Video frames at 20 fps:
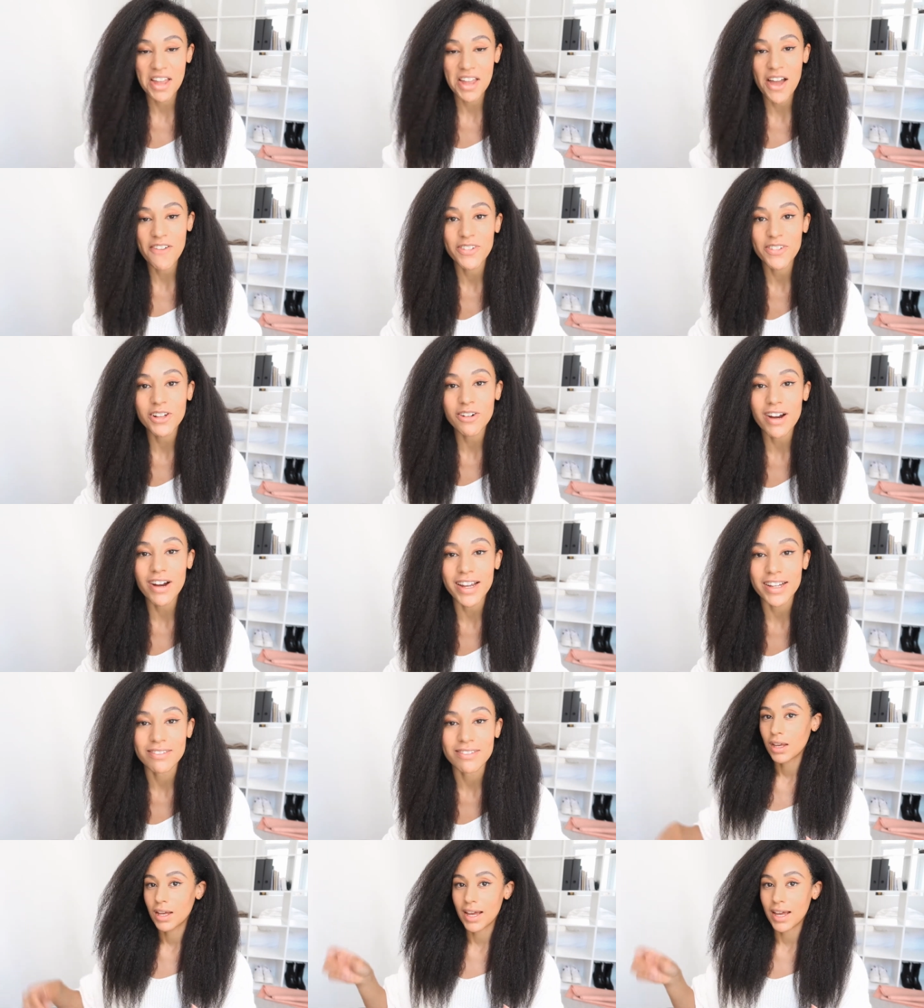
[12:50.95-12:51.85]
I feel
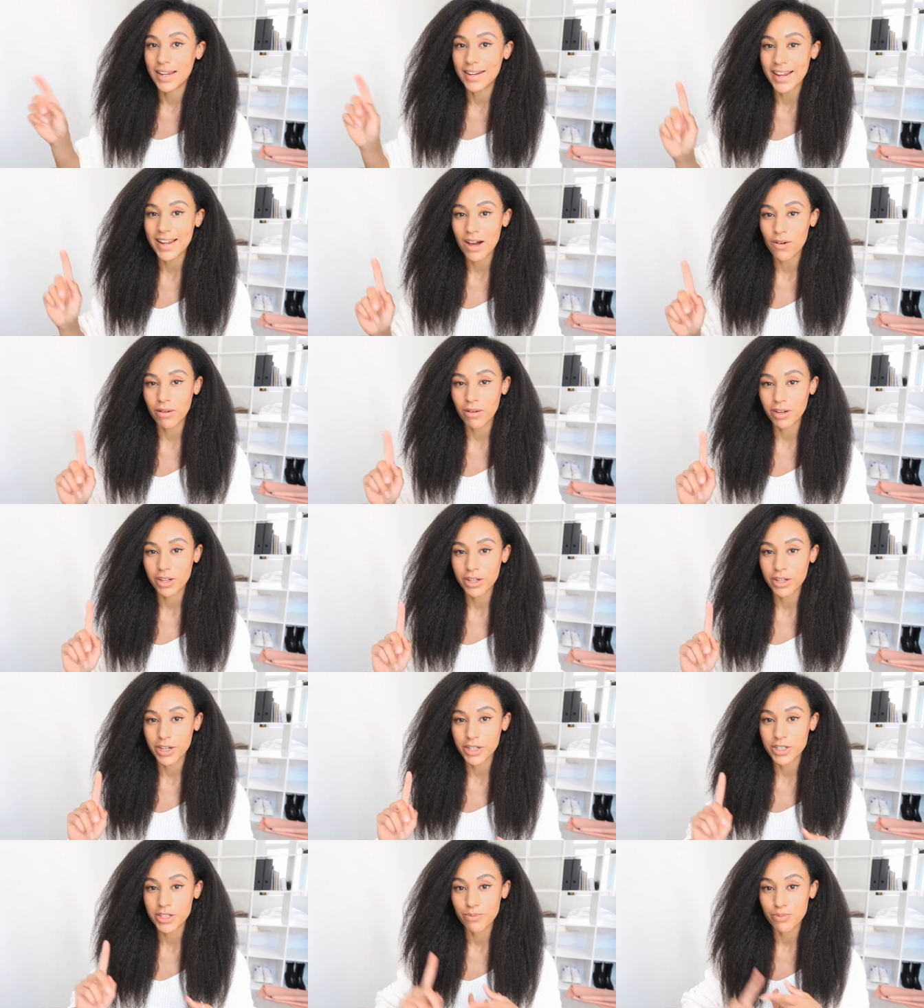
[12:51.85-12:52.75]
great. And now I'm gonna
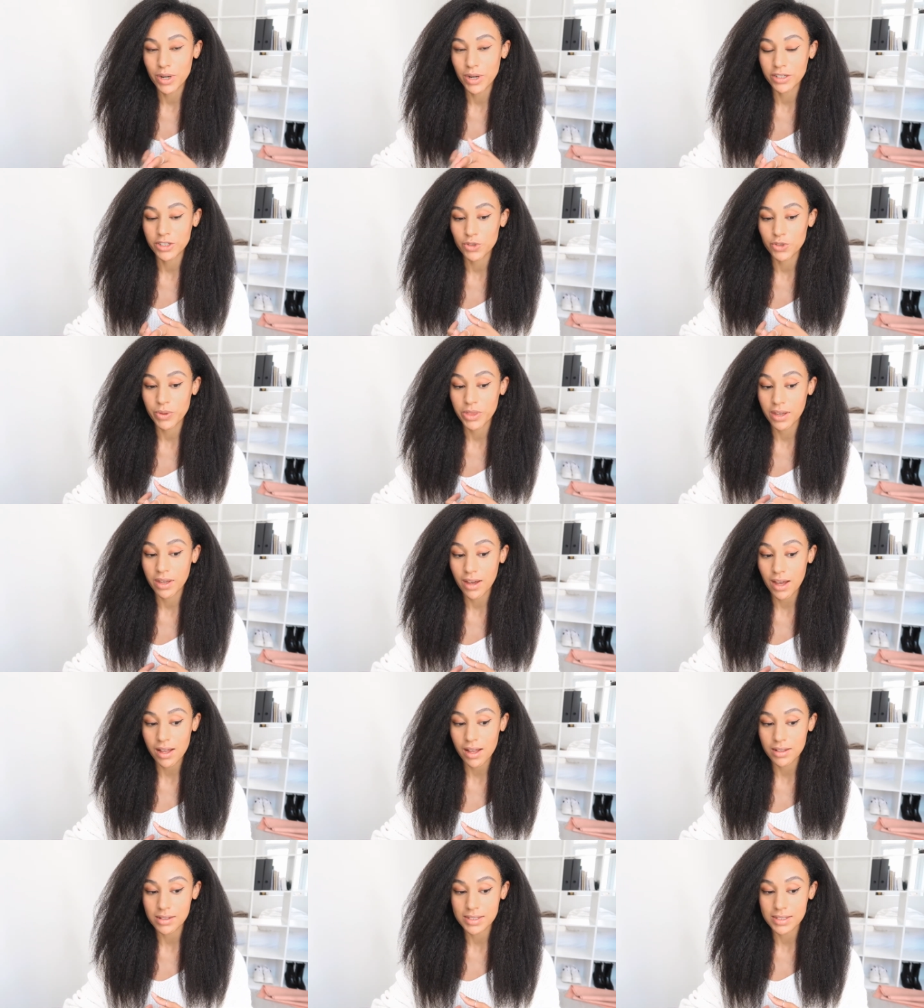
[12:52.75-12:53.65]
go to brunch with the
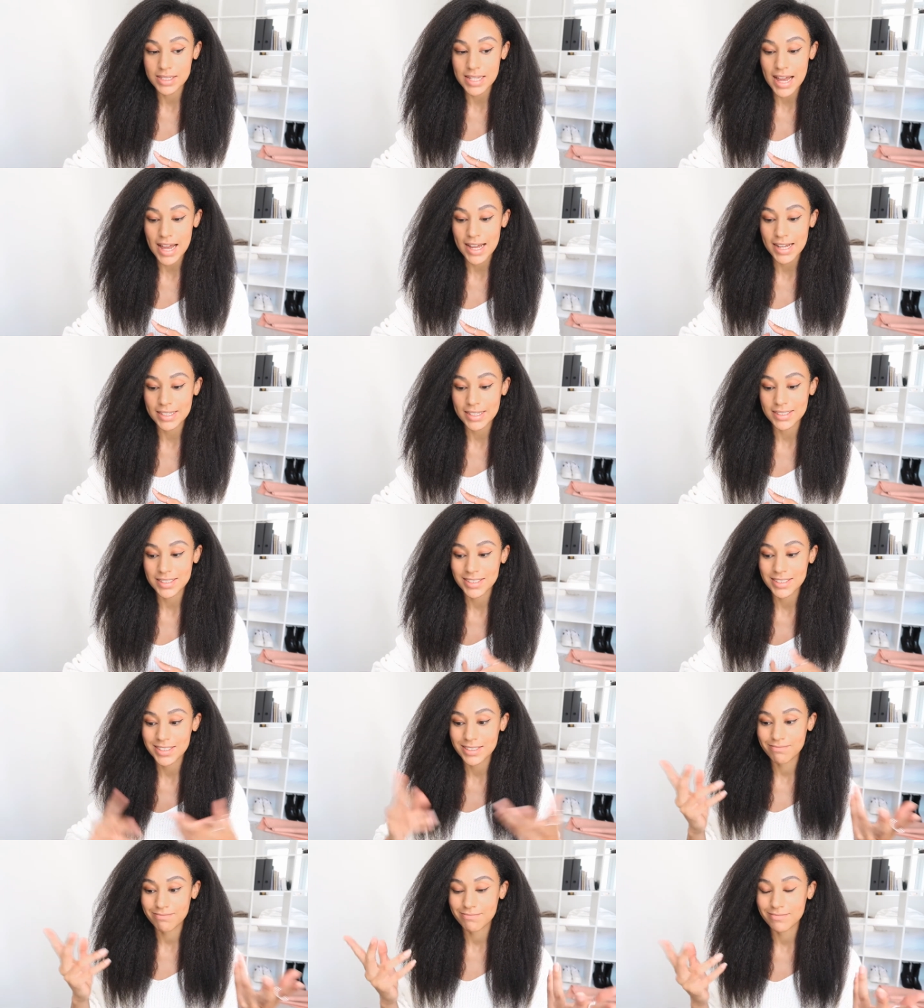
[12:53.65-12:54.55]
girls
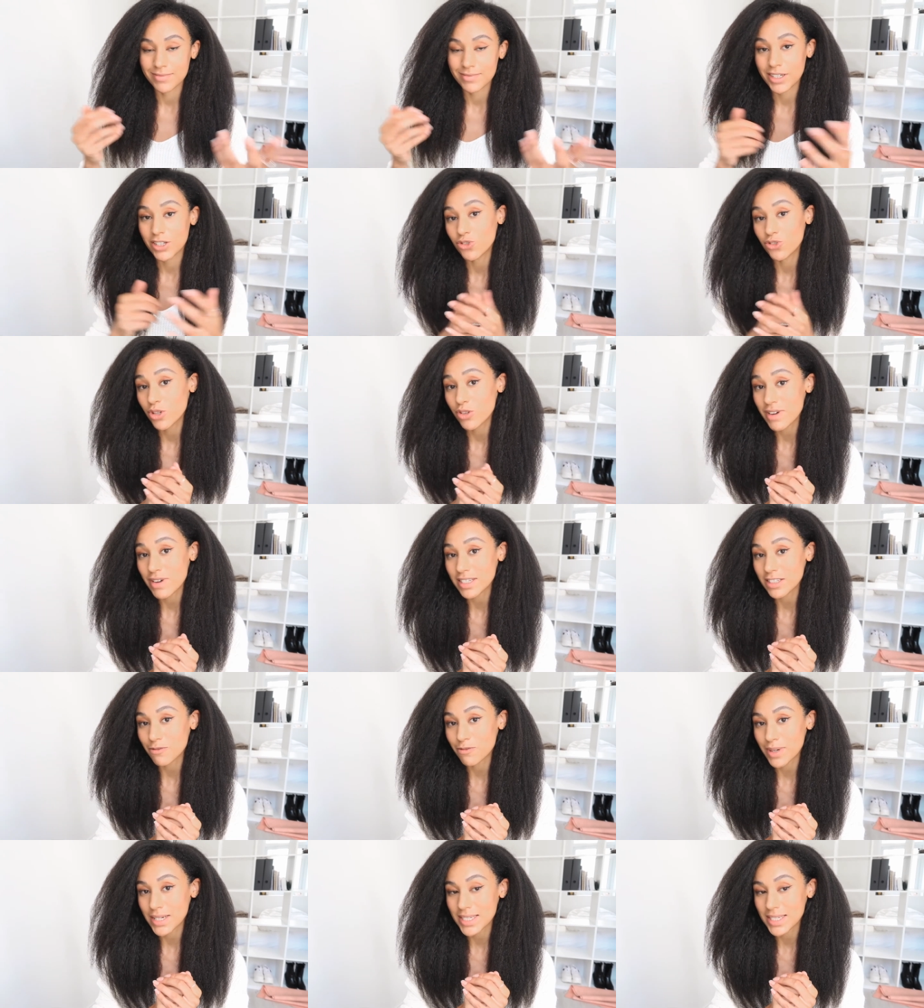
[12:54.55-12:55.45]
and enjoy the rest of my